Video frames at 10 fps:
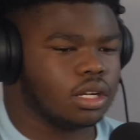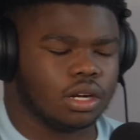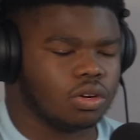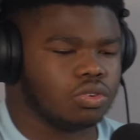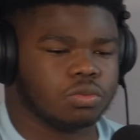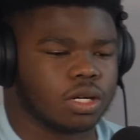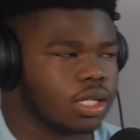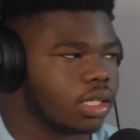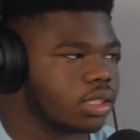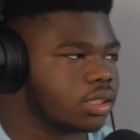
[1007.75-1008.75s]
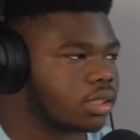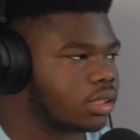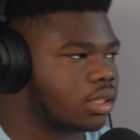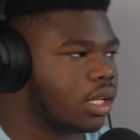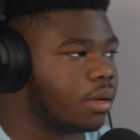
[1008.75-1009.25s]
no, bro. Like just
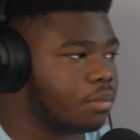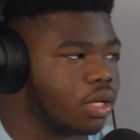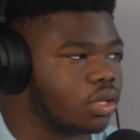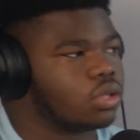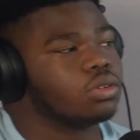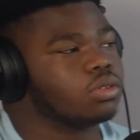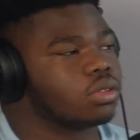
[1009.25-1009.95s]
like be you.